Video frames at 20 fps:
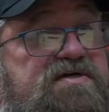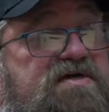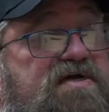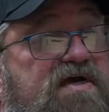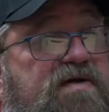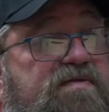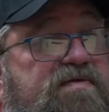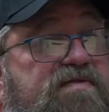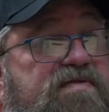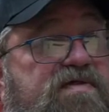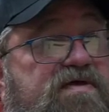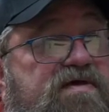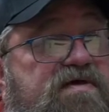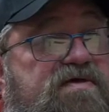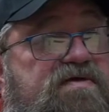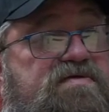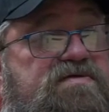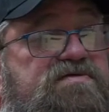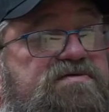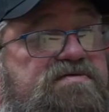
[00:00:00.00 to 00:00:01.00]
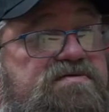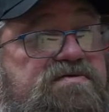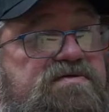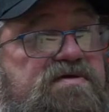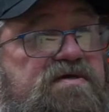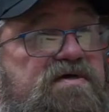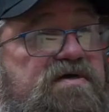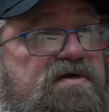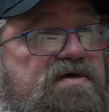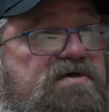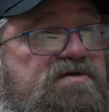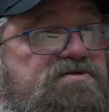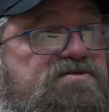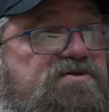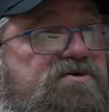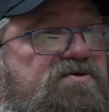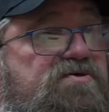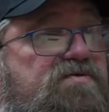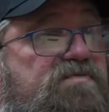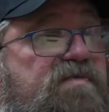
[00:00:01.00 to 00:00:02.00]
the
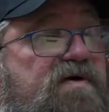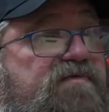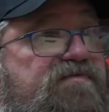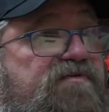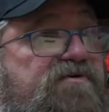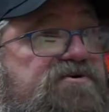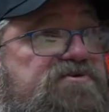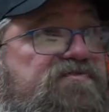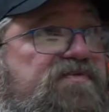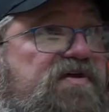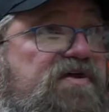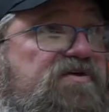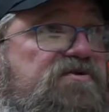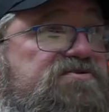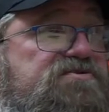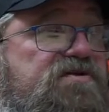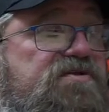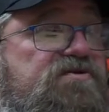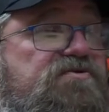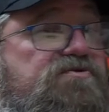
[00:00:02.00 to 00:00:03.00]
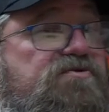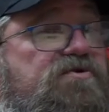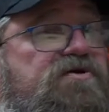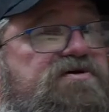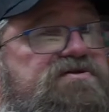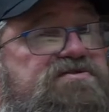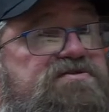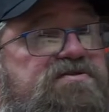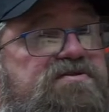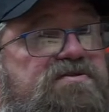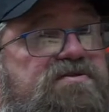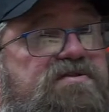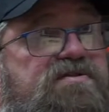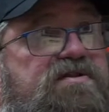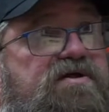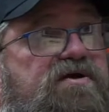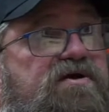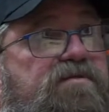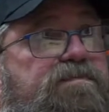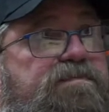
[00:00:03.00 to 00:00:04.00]
two of my first videos on the droids.
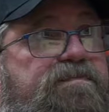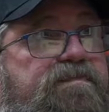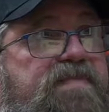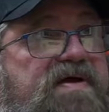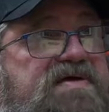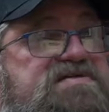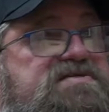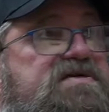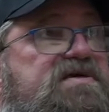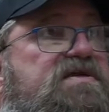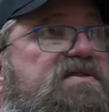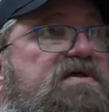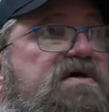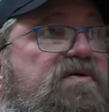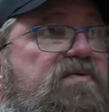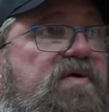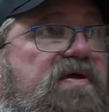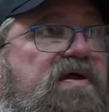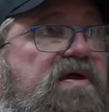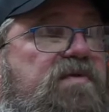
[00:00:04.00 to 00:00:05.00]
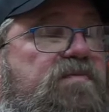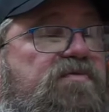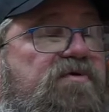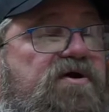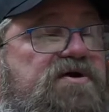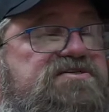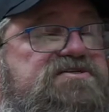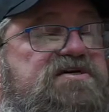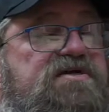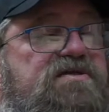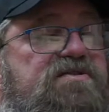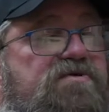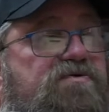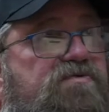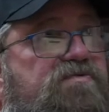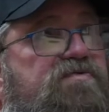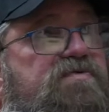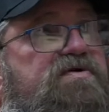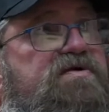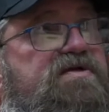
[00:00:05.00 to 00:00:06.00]
They're basically a weekend project, and
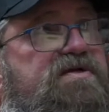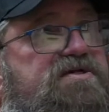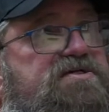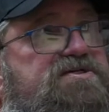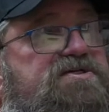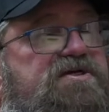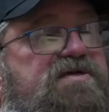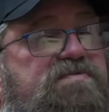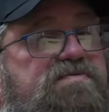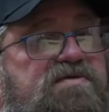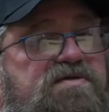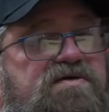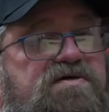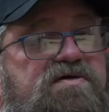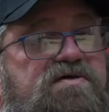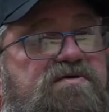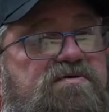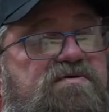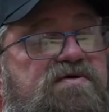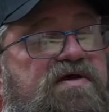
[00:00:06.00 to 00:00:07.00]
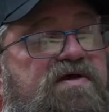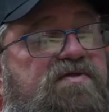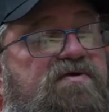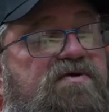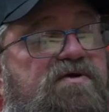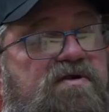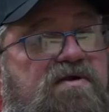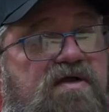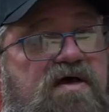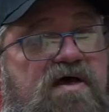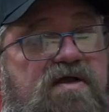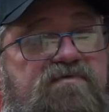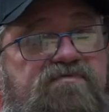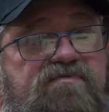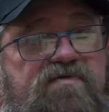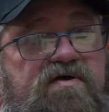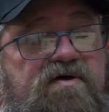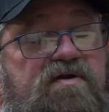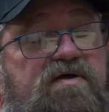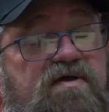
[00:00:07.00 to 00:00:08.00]
they're really cheap to do, and they're a lot of
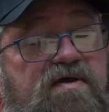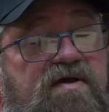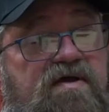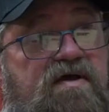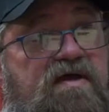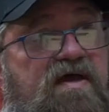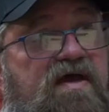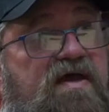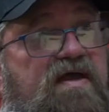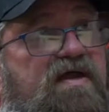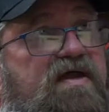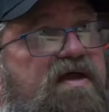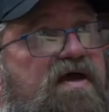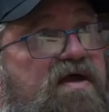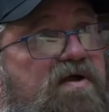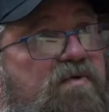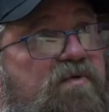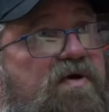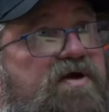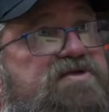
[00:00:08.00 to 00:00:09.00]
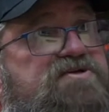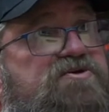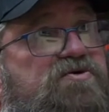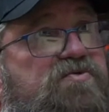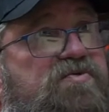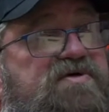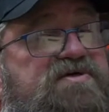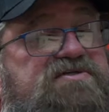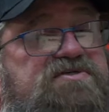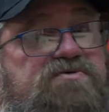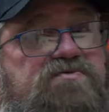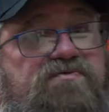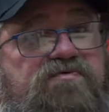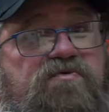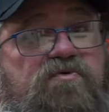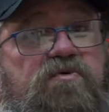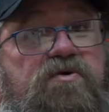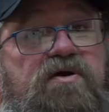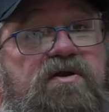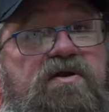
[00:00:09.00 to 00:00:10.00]
fun, and it kind of wets your whistle
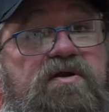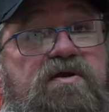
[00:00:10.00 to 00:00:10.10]
for it.